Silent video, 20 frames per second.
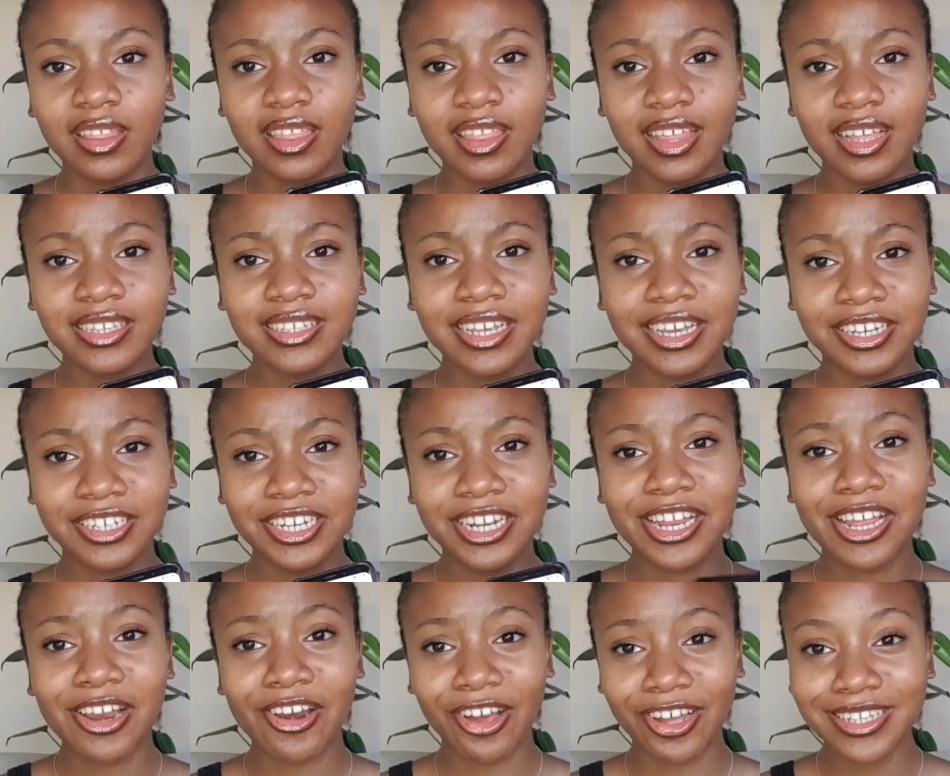That's actually
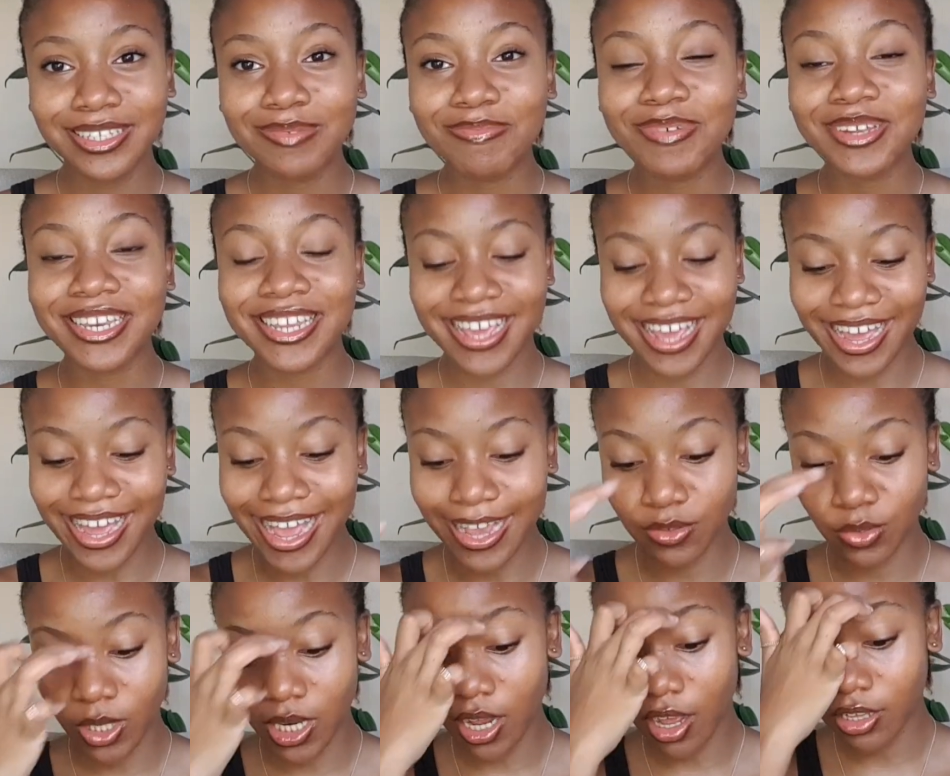a lot. But yeah guys,
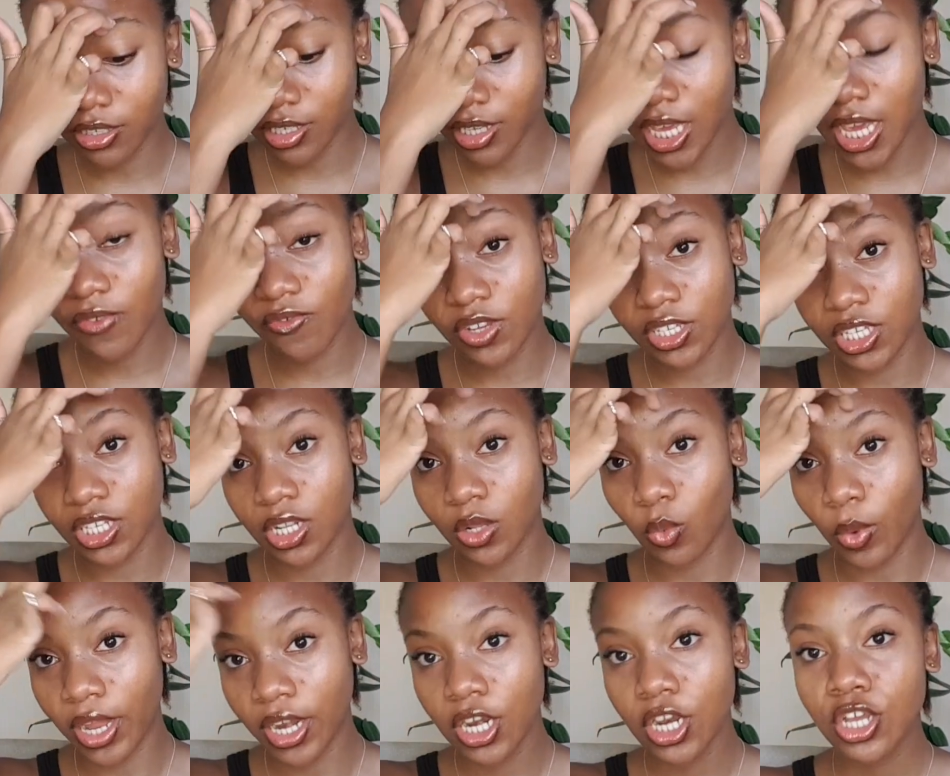we're gonna answer every single
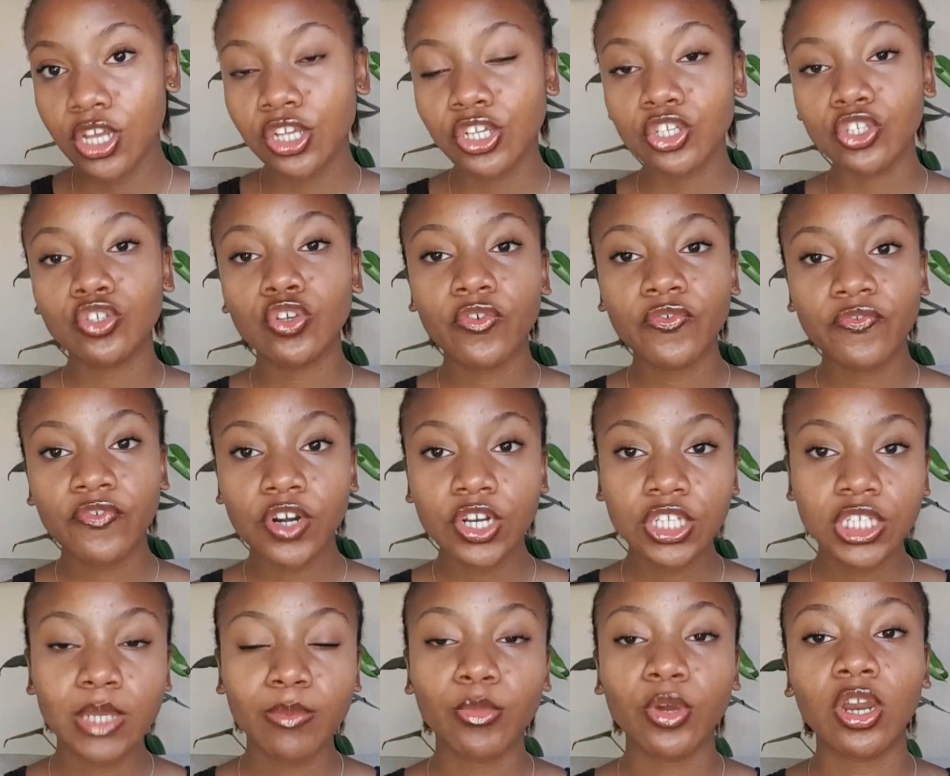one. So
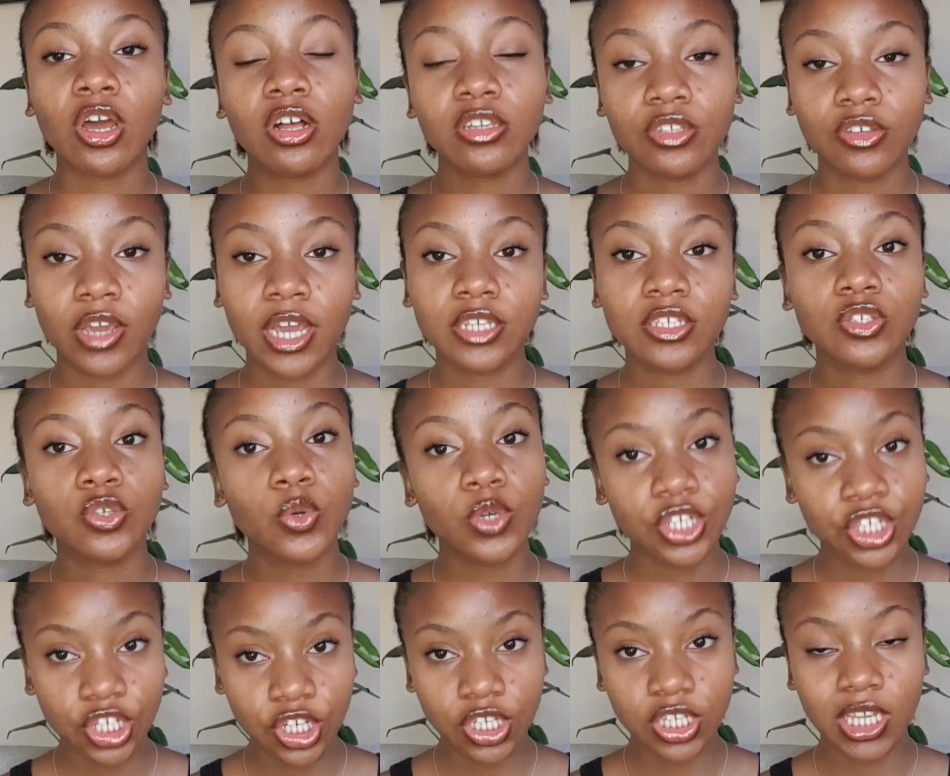first I'm gonna answer you guys'
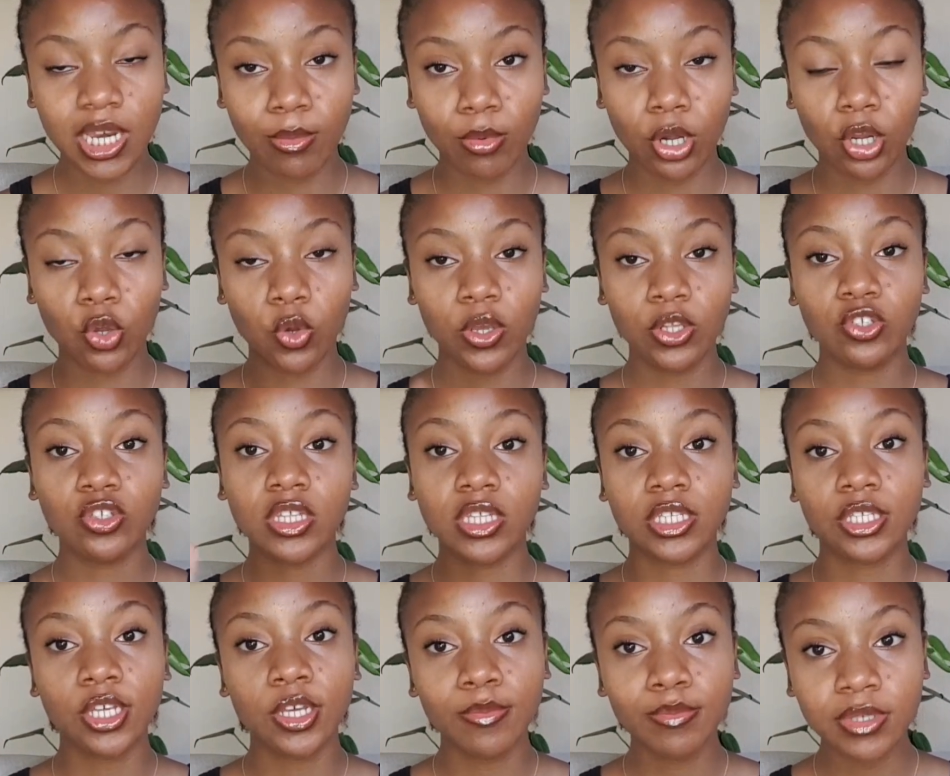questions and I'm gonna go into the
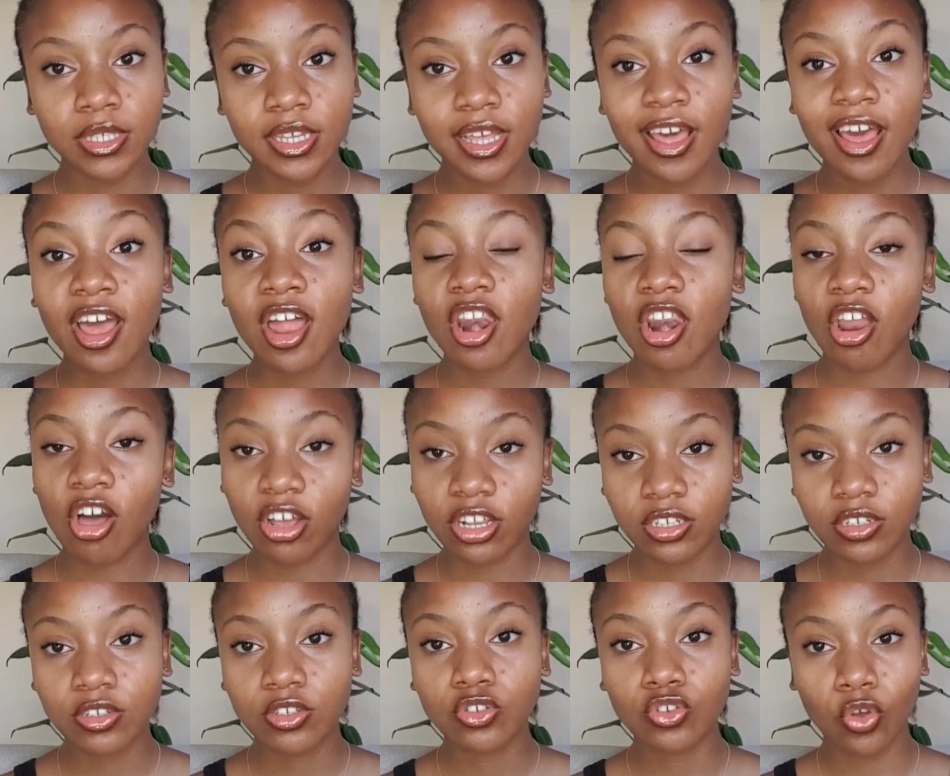tips
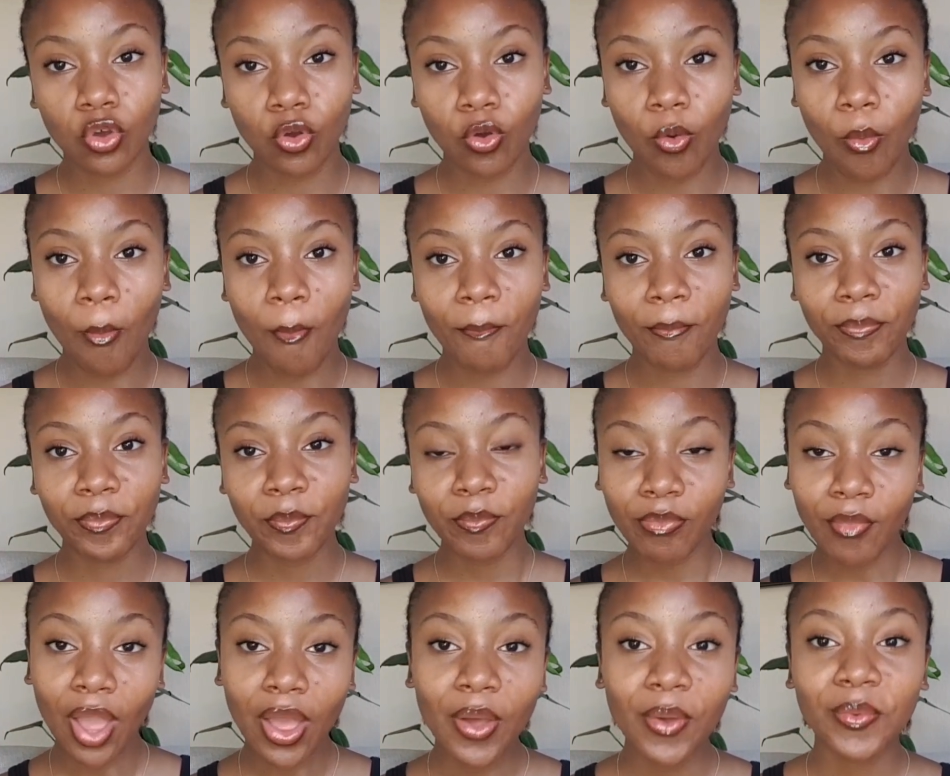last. So
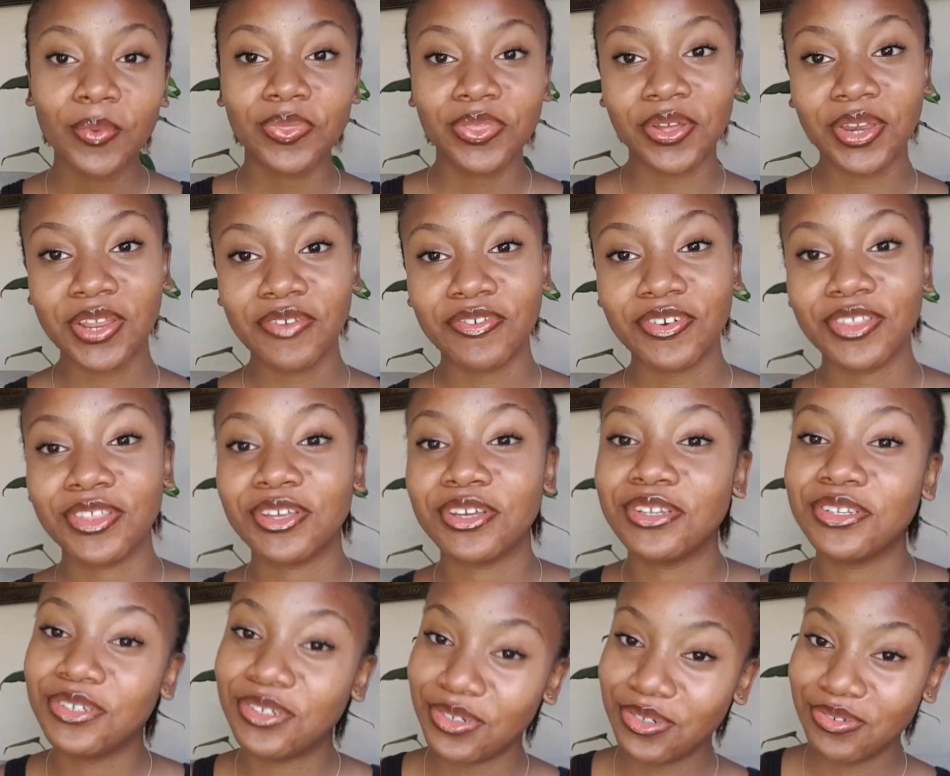without any further
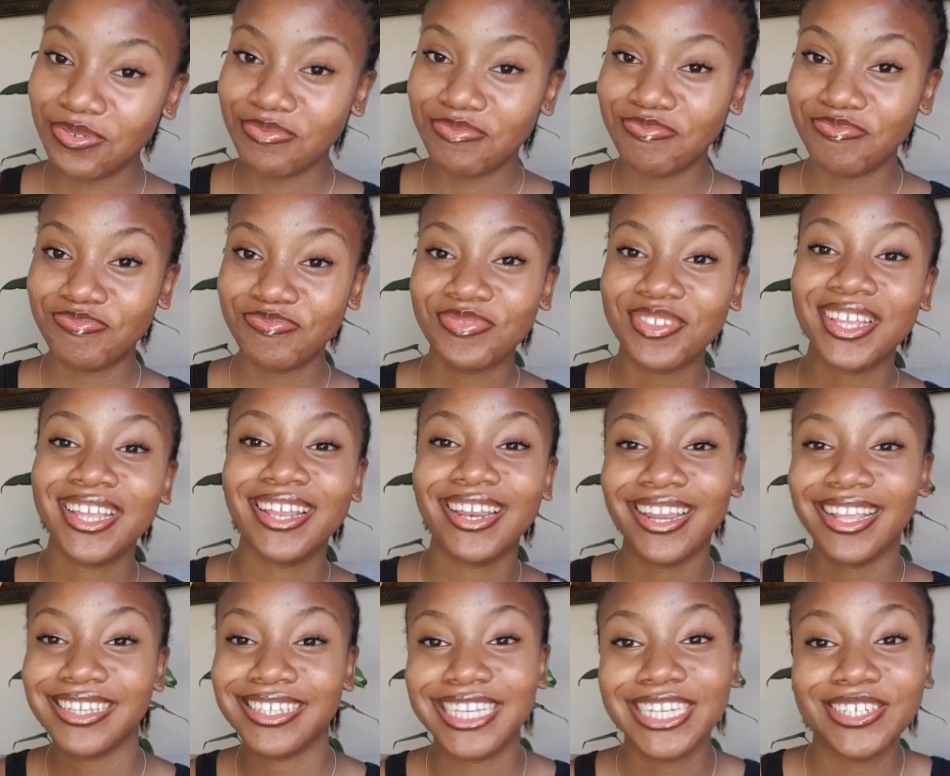ado,
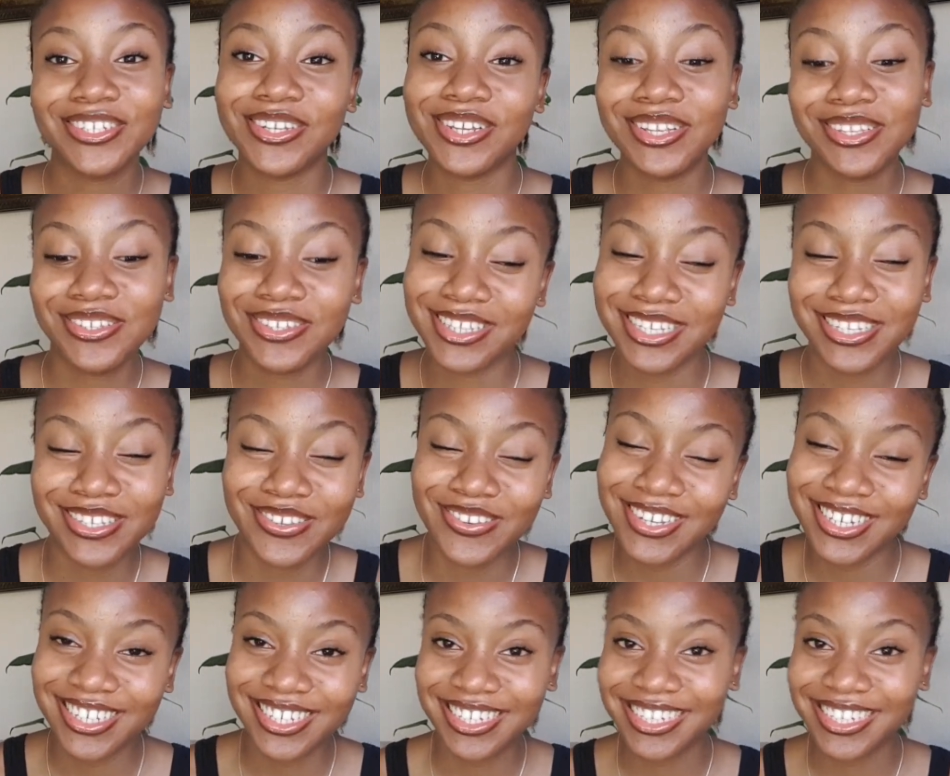let's get straight into these questions.